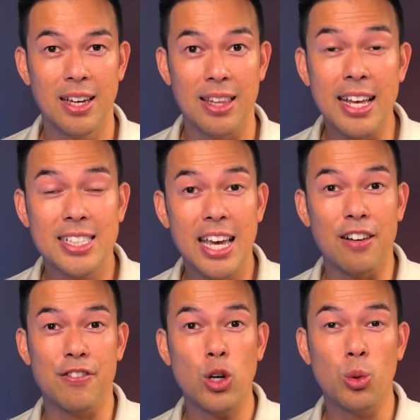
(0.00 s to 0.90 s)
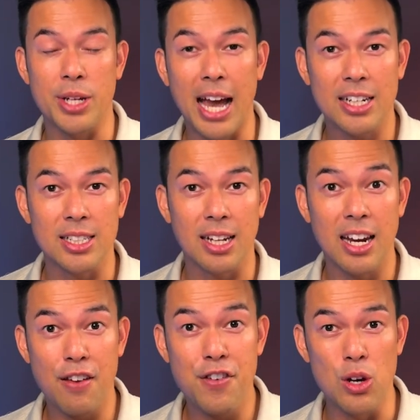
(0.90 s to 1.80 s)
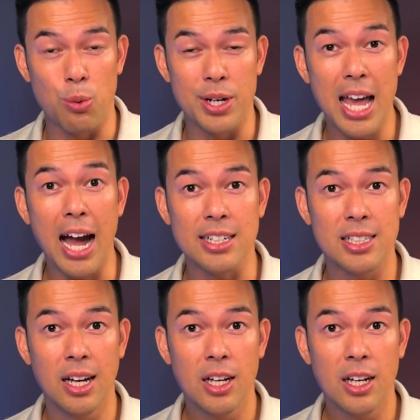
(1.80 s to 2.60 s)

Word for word: They're scared of your reaction, and if you react,